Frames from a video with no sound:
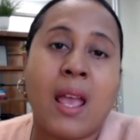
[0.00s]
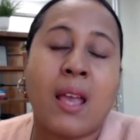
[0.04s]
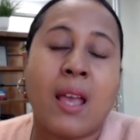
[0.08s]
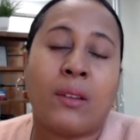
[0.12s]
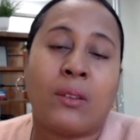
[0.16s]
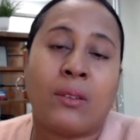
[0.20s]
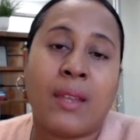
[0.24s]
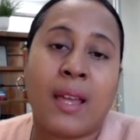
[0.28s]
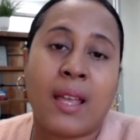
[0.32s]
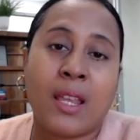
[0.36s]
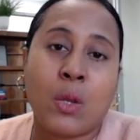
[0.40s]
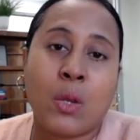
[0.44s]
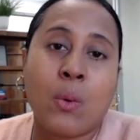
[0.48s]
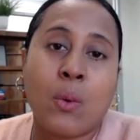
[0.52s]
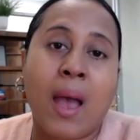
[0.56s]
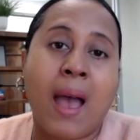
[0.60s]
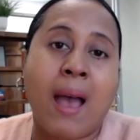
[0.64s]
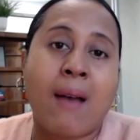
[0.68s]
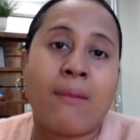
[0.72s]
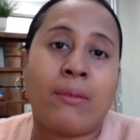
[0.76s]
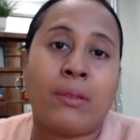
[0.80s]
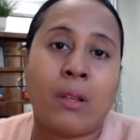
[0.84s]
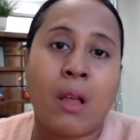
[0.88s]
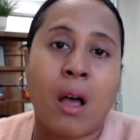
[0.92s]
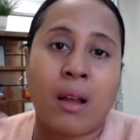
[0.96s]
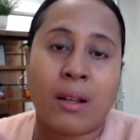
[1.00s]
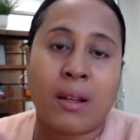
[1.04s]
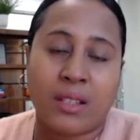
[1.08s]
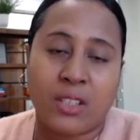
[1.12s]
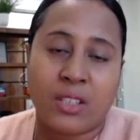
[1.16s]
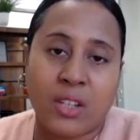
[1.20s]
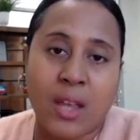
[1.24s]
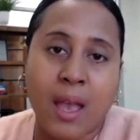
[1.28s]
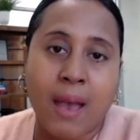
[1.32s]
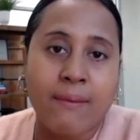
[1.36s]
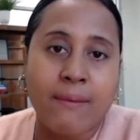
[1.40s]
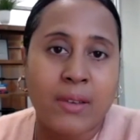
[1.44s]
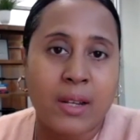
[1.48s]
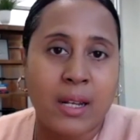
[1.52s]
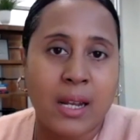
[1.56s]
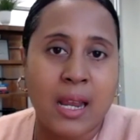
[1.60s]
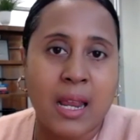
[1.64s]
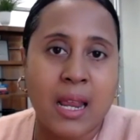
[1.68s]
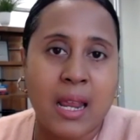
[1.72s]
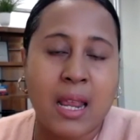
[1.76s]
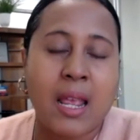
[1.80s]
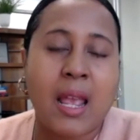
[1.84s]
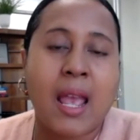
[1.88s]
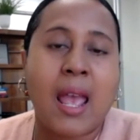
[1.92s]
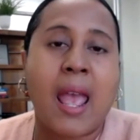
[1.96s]
so that you have
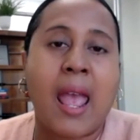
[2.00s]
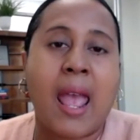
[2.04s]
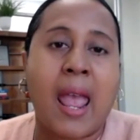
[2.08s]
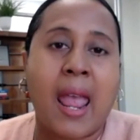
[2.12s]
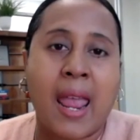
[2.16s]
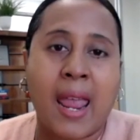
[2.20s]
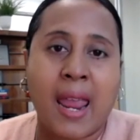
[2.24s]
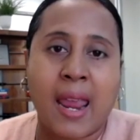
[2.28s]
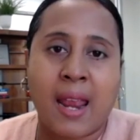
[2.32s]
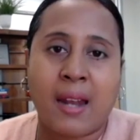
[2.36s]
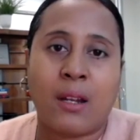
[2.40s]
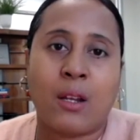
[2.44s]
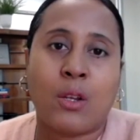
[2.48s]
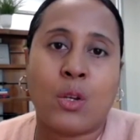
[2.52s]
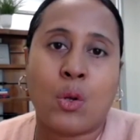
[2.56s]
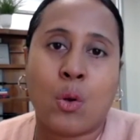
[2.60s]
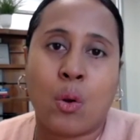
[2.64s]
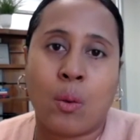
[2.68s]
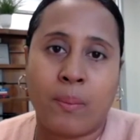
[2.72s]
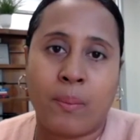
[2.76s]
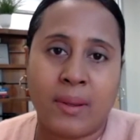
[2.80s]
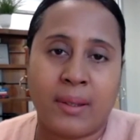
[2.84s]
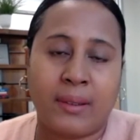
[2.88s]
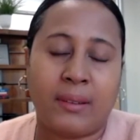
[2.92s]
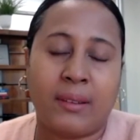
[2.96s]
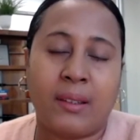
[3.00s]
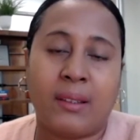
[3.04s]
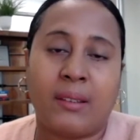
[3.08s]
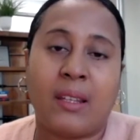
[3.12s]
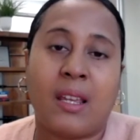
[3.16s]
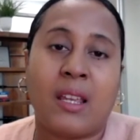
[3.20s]
longevity in your business.